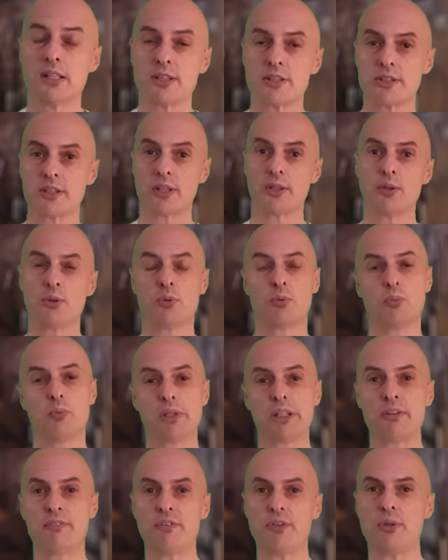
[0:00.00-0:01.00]
So
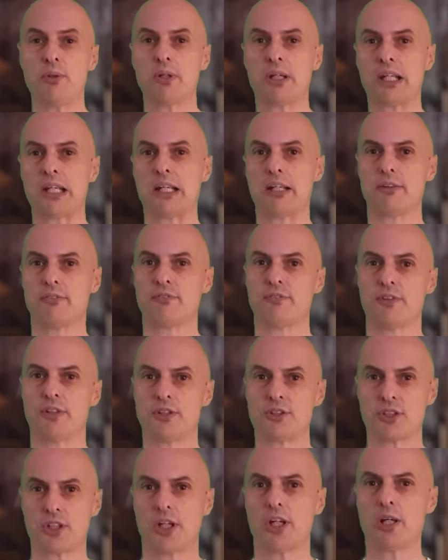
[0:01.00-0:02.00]
whenever you have a
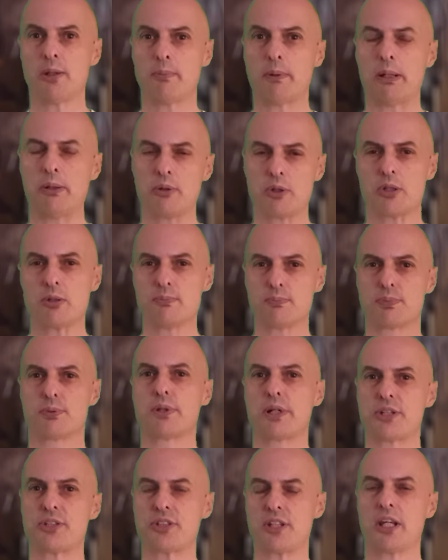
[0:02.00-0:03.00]
turbo
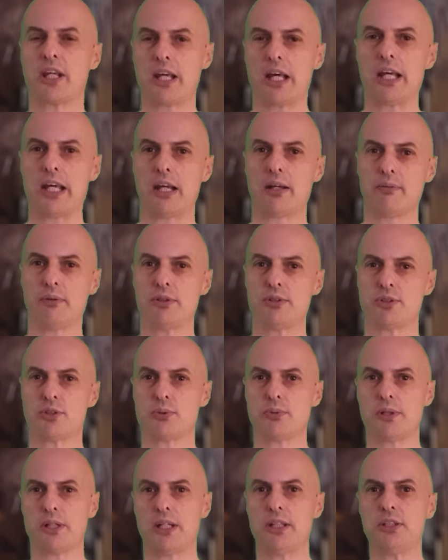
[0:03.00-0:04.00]
compressing air
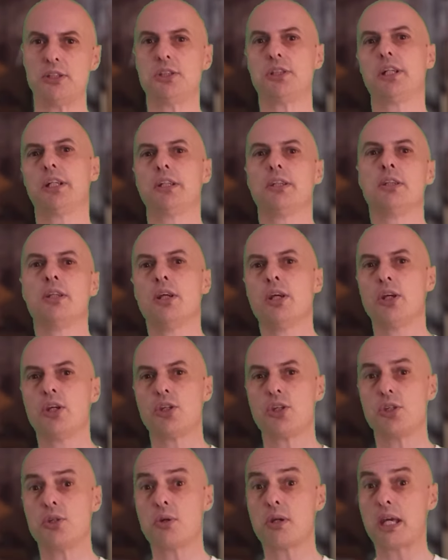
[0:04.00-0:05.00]
into an engine,
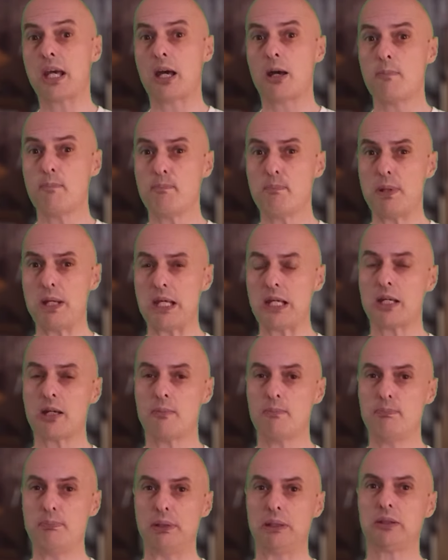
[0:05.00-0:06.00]
you get a
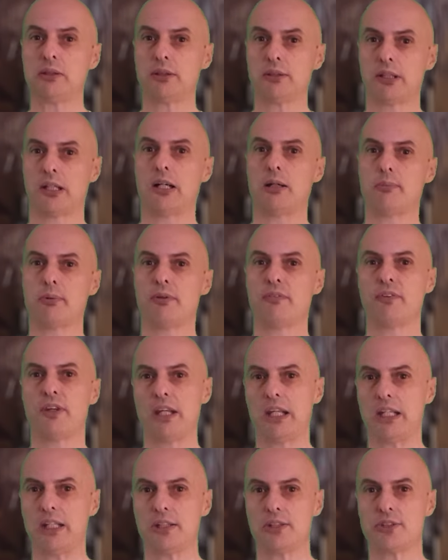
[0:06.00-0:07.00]
big build-up of
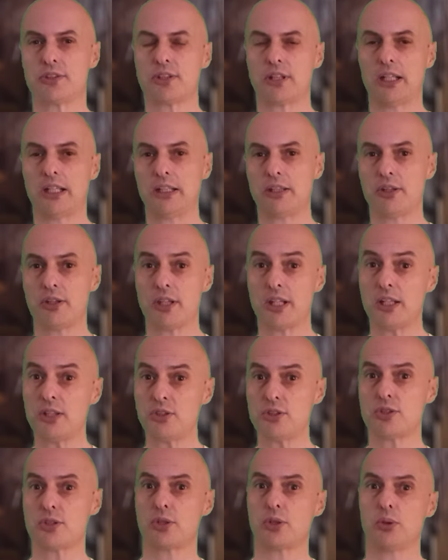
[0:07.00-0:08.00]
heat, and the
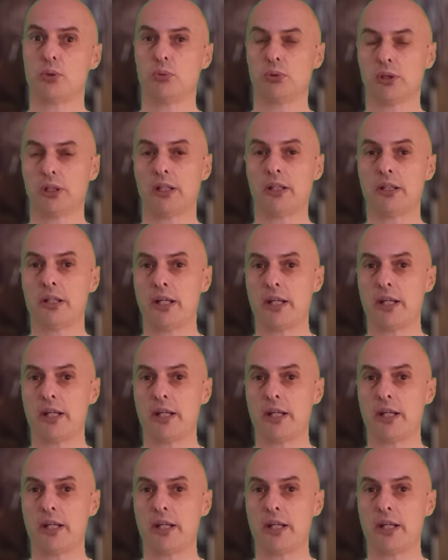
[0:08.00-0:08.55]
intercooler